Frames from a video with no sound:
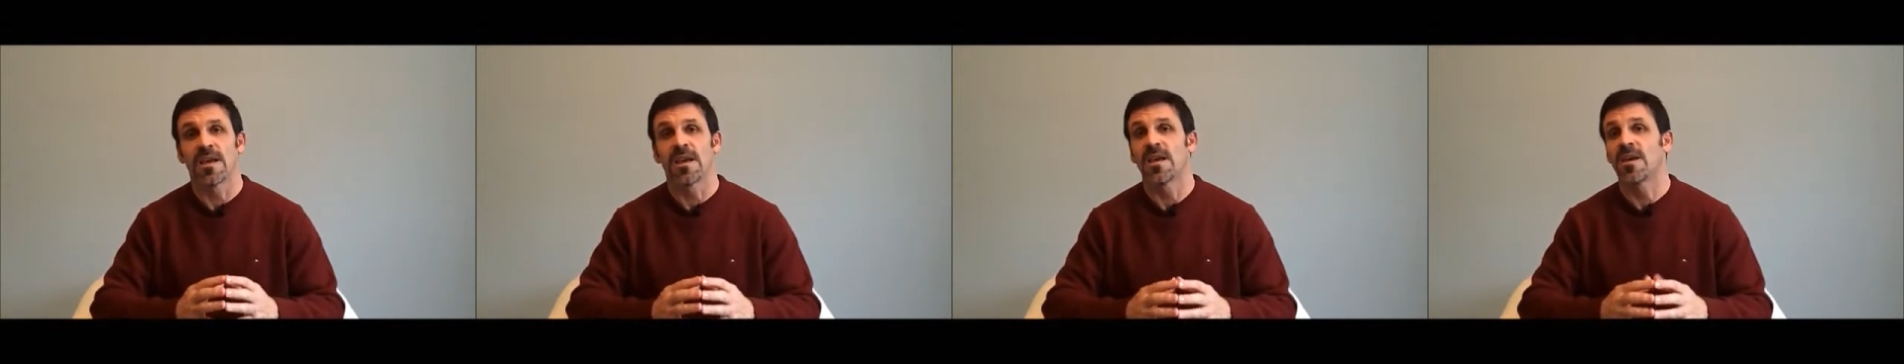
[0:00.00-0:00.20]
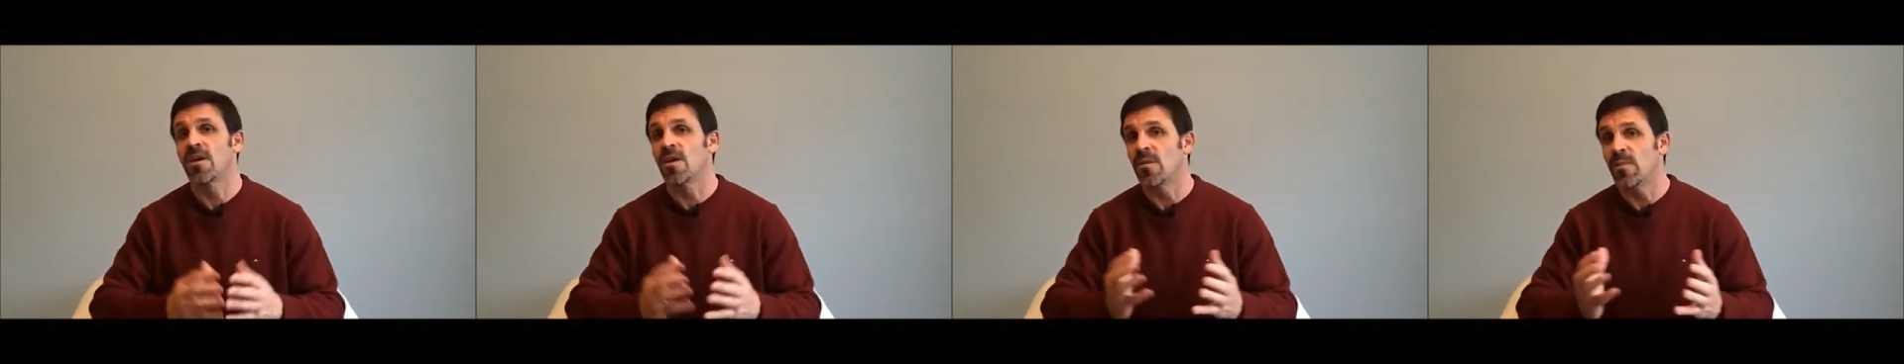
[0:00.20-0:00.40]

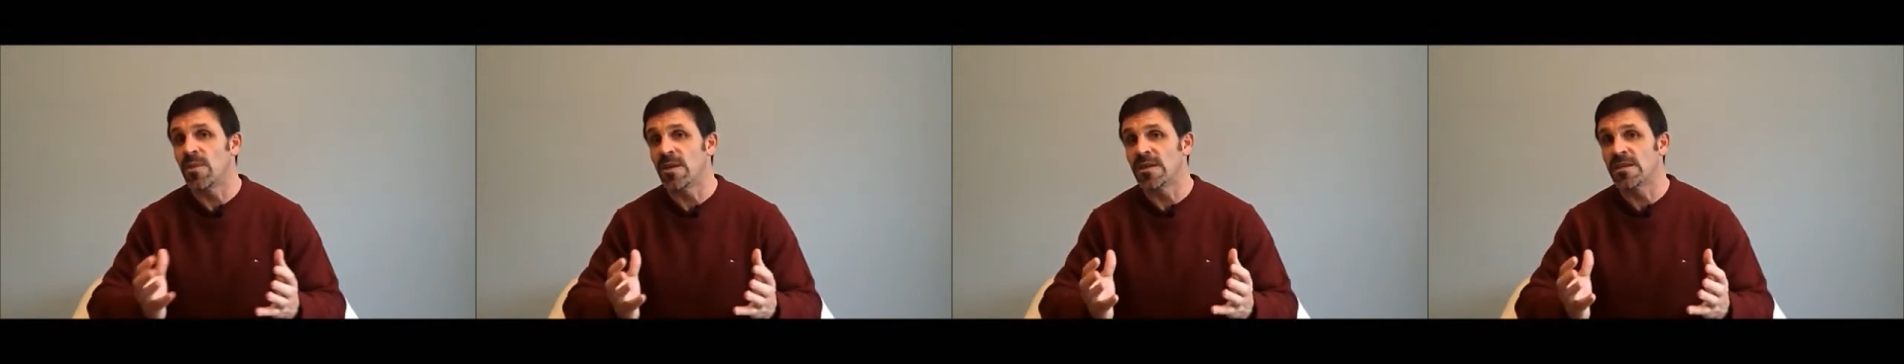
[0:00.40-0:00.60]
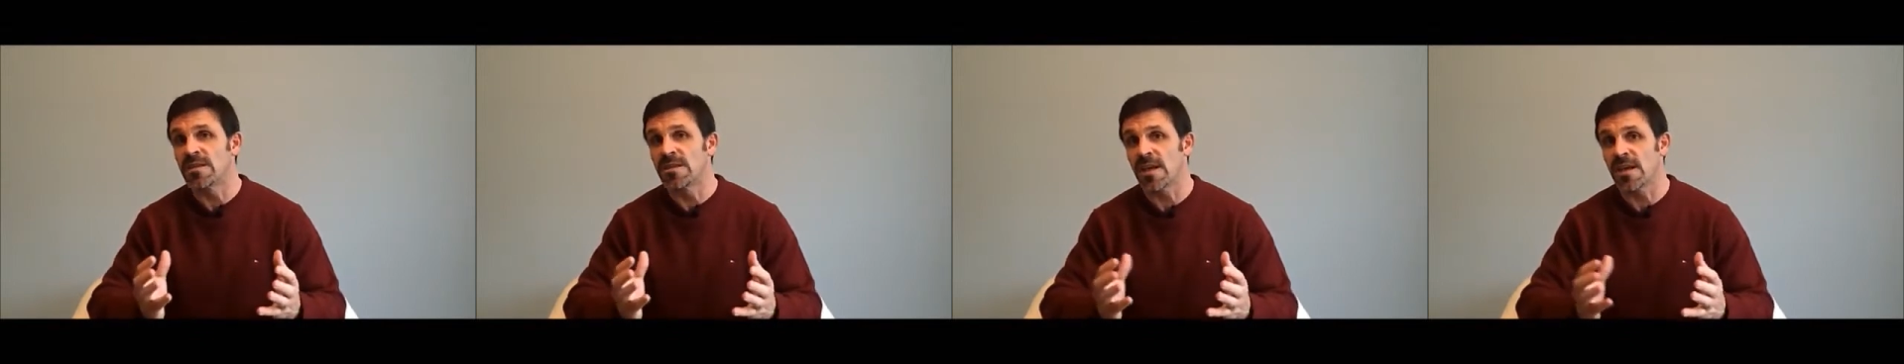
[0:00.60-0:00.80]
it could
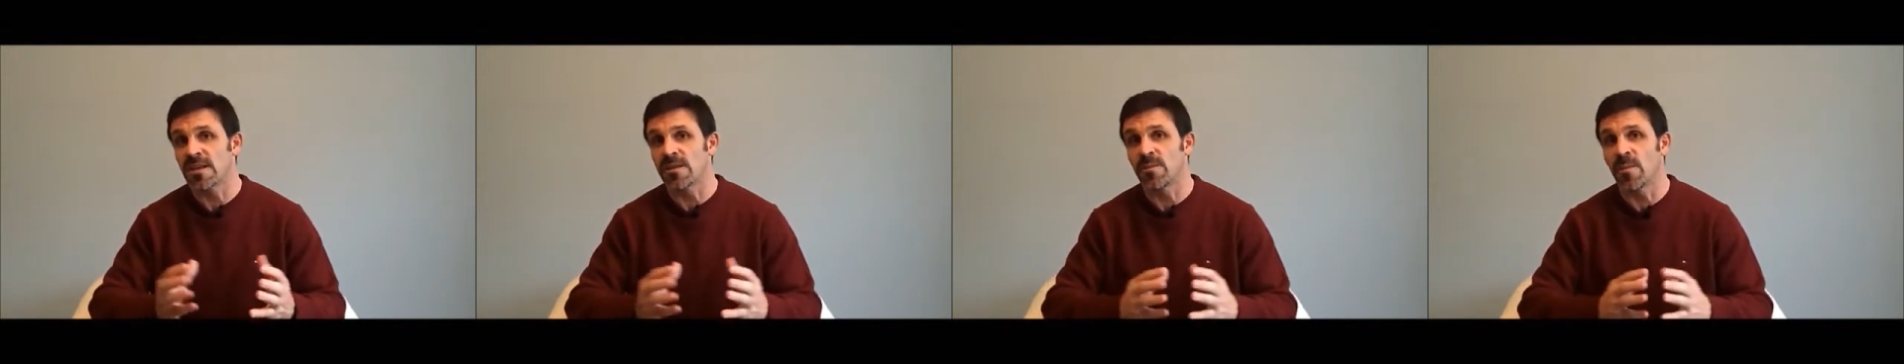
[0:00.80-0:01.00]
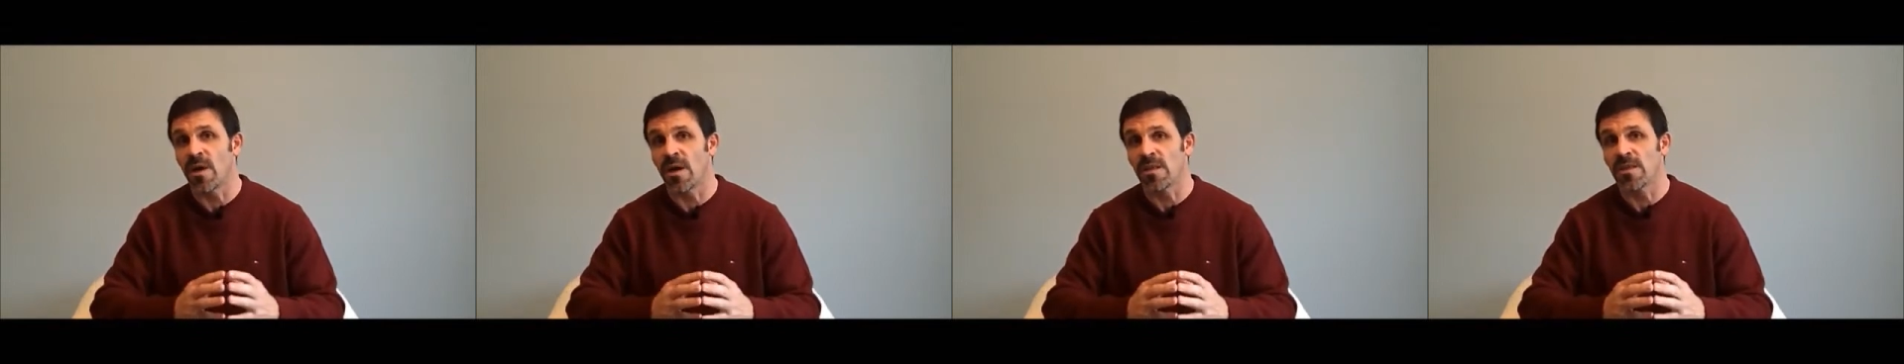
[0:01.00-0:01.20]
be
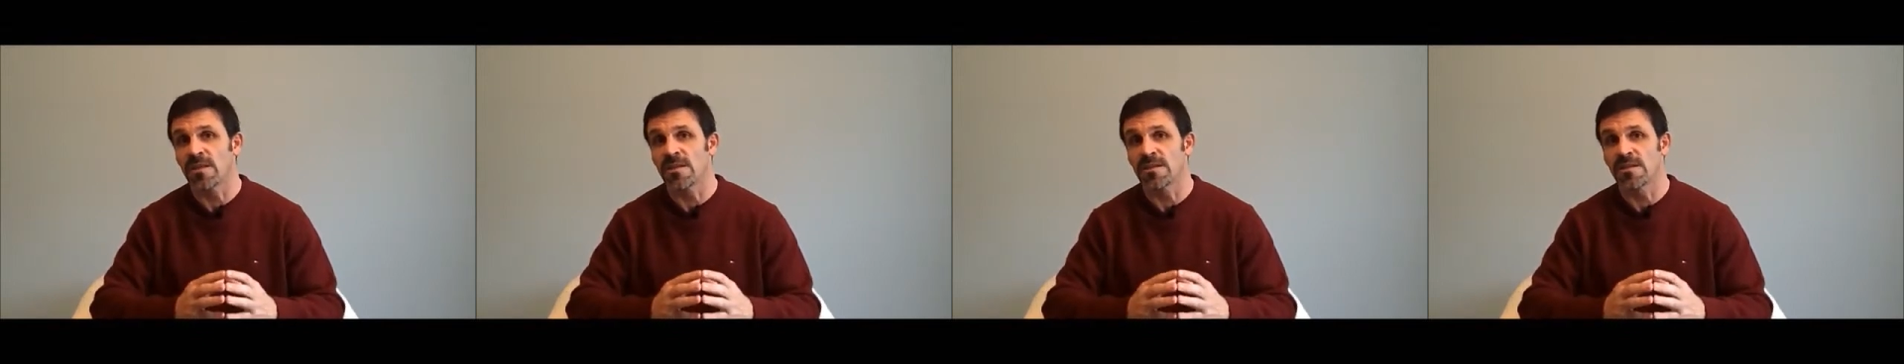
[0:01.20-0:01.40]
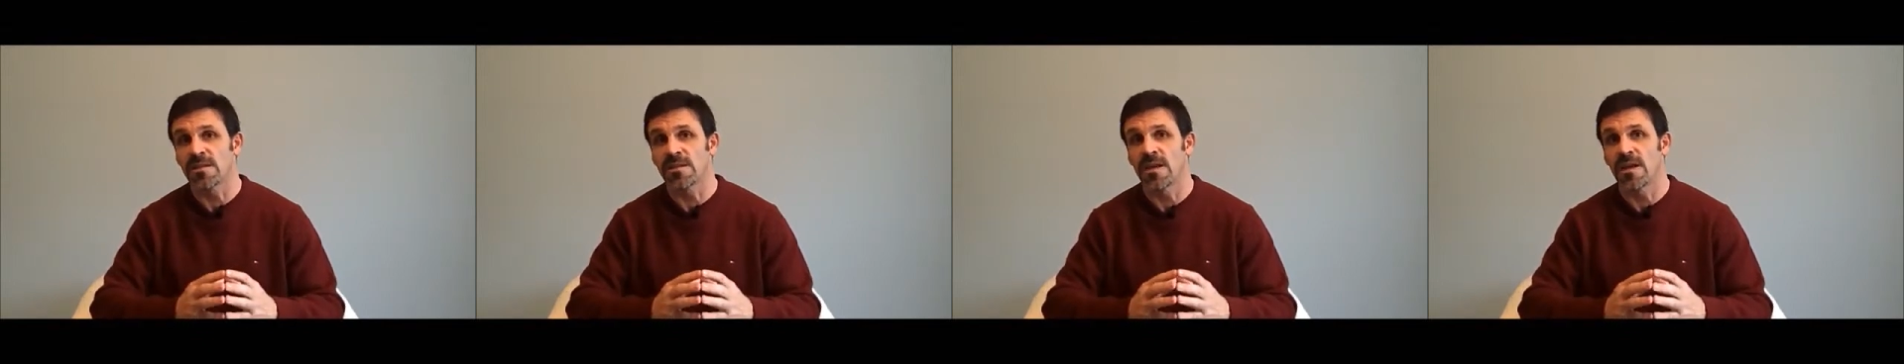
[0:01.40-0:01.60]
6
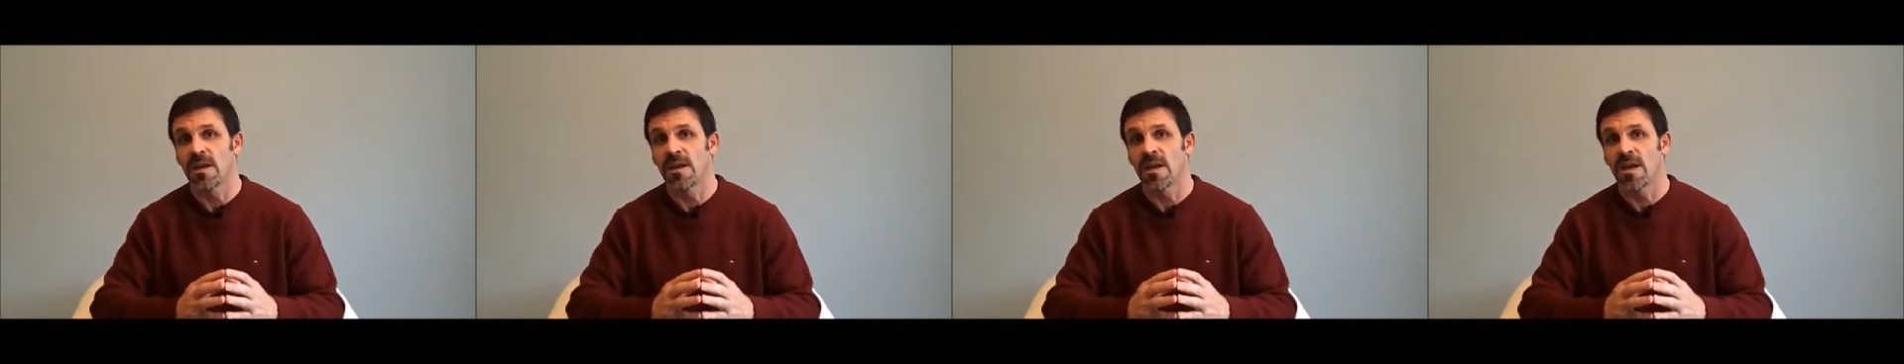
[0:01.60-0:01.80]
months,